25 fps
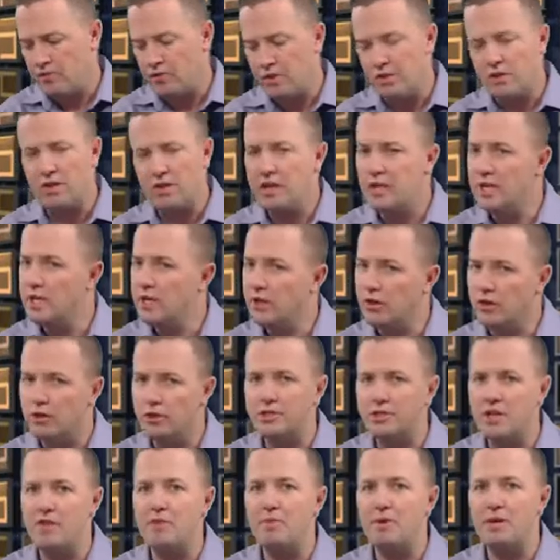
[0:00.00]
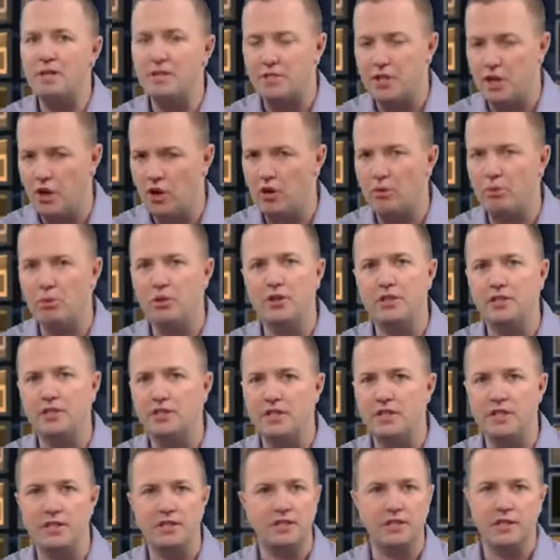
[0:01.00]
The Eagles have been terrible this
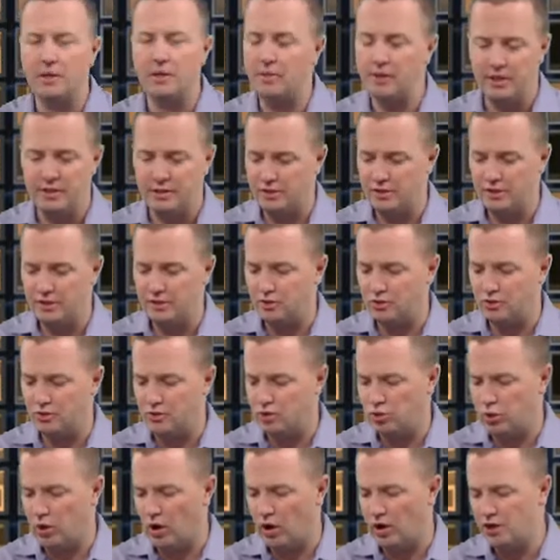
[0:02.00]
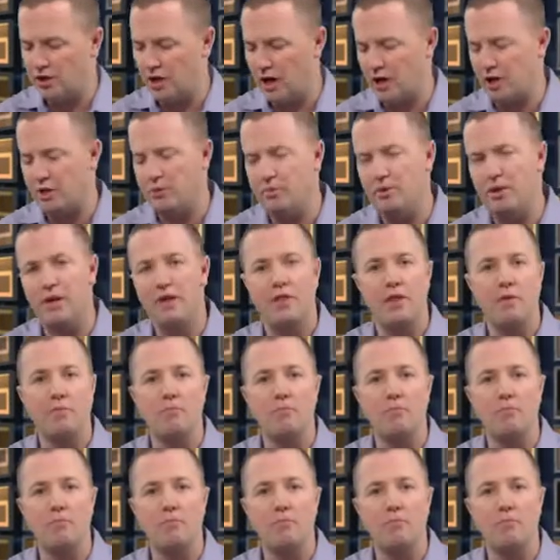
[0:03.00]
season. I mean, it's well documented.